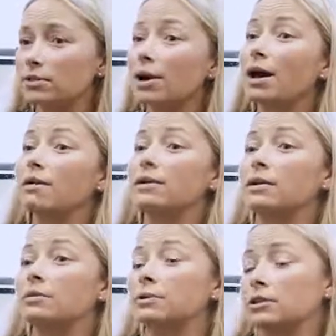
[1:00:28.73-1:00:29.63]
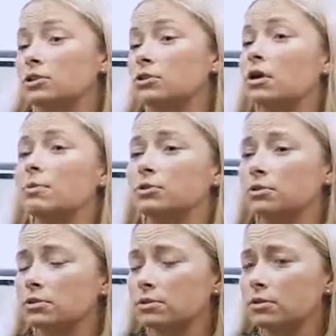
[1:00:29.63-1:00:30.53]
So having a potential
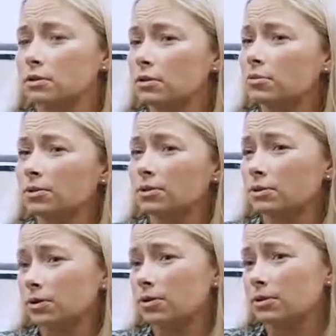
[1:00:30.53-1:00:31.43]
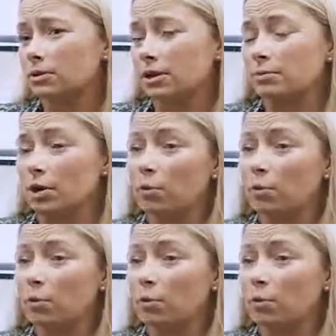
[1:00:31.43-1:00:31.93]
option is really a great thing to kind of be